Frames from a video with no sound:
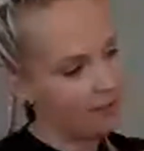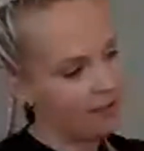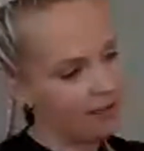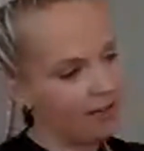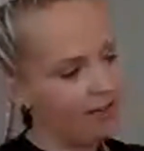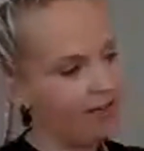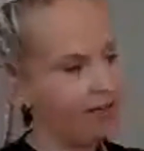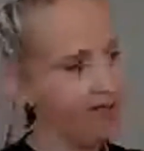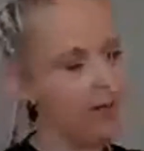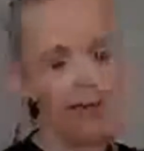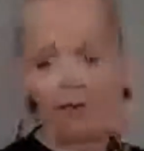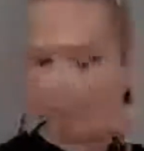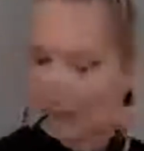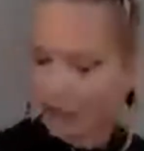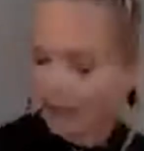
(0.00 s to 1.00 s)
Cover,
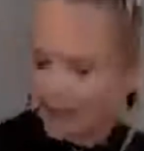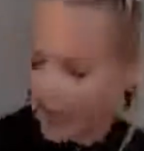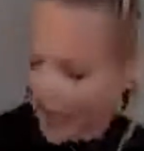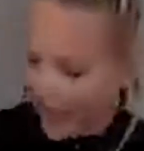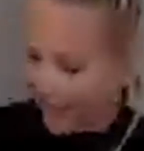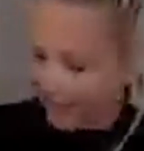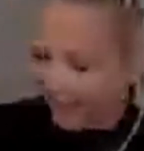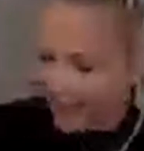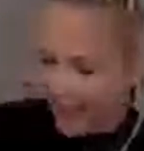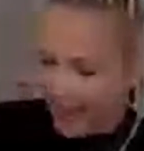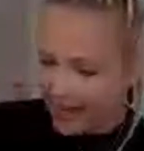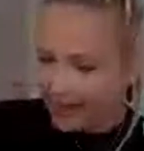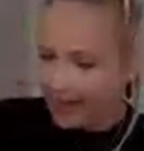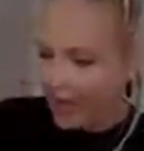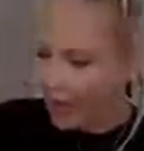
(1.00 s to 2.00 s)
and
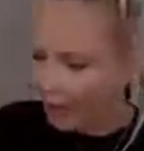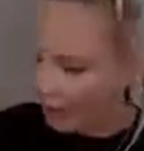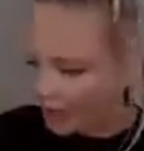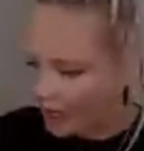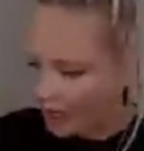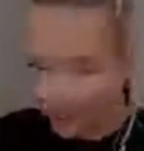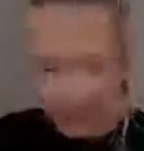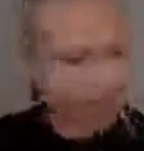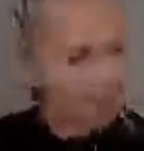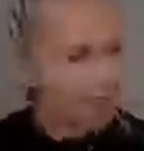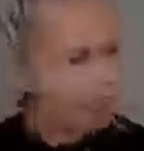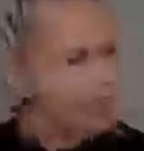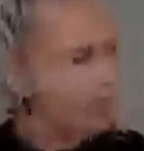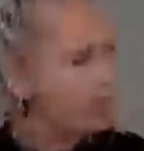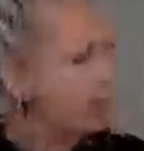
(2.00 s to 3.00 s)
then I'm gonna
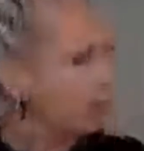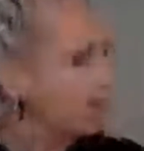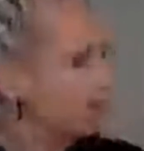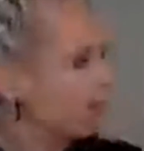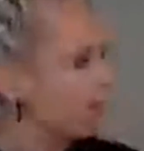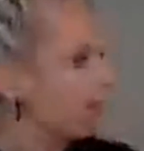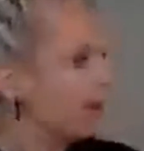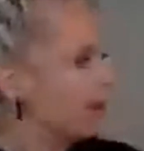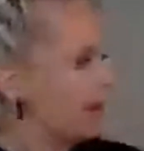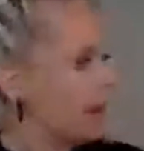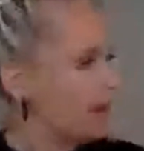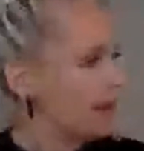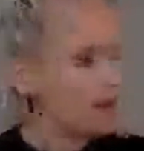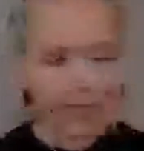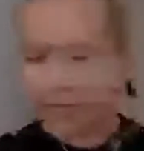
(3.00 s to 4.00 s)
take
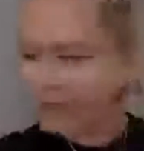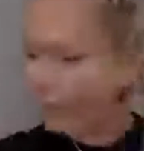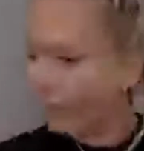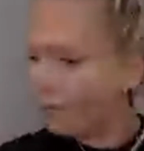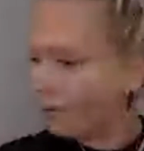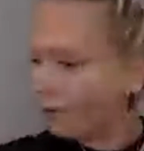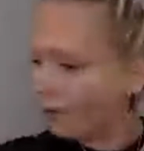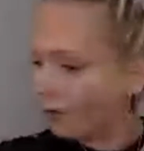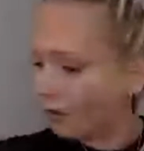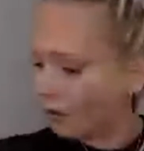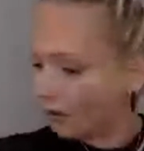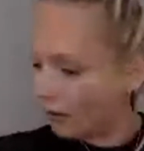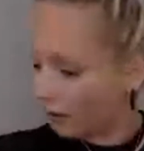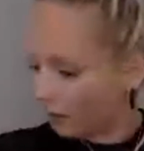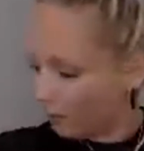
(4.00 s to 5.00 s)
a
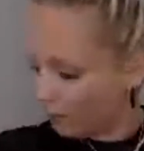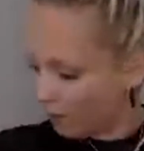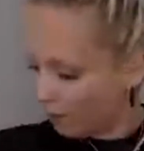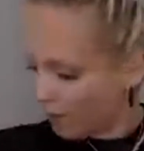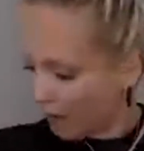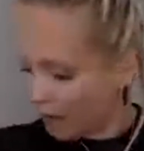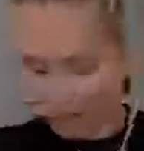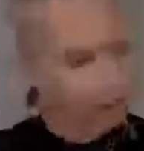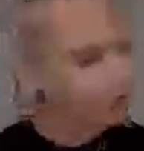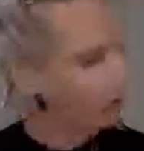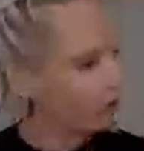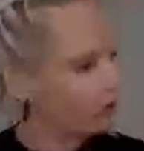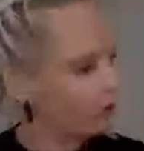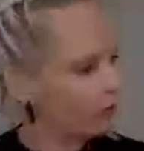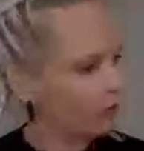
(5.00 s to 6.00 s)
smaller brush.
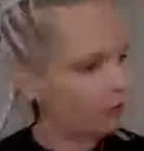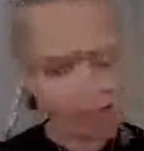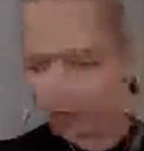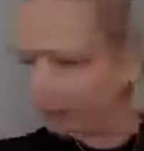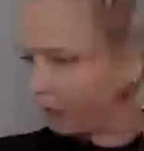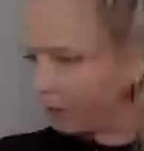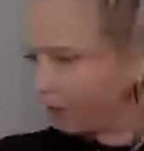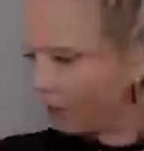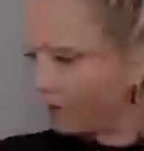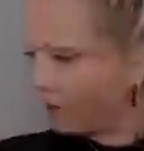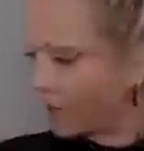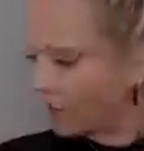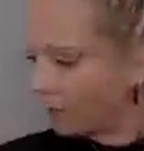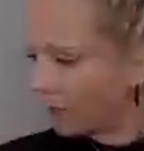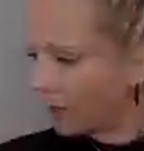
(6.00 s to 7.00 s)

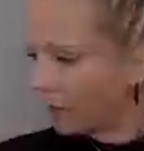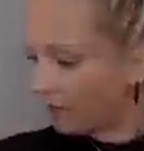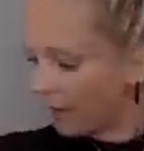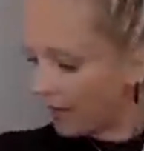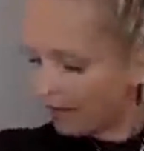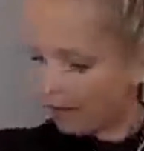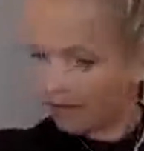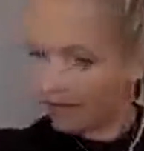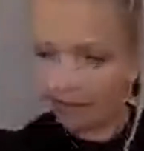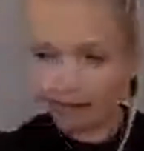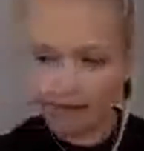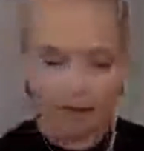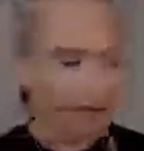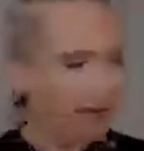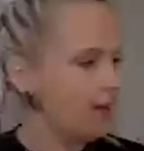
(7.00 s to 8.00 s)
I'm gonna paint
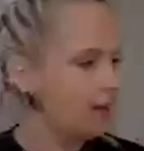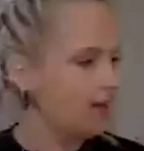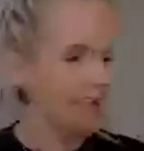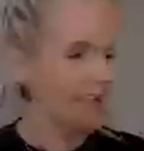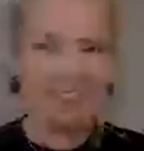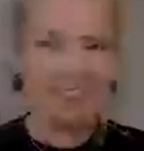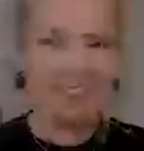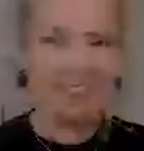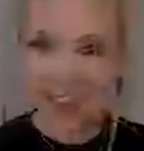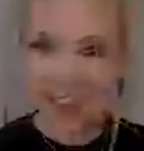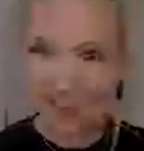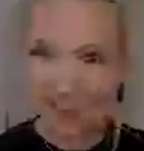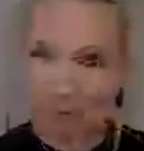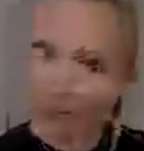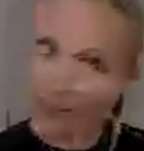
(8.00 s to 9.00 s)
think she's gonna
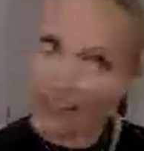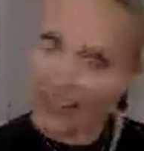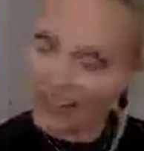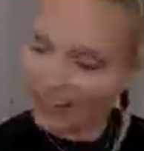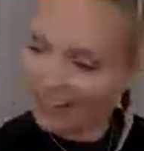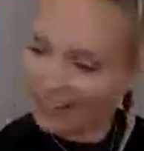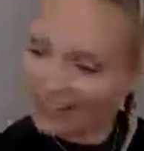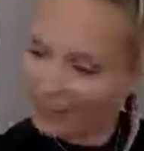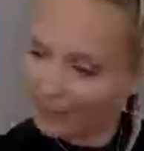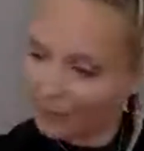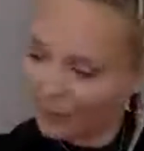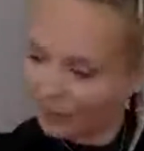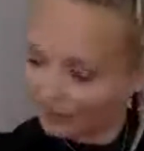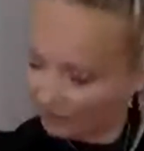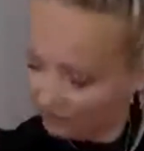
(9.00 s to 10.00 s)
have pink hair, this one.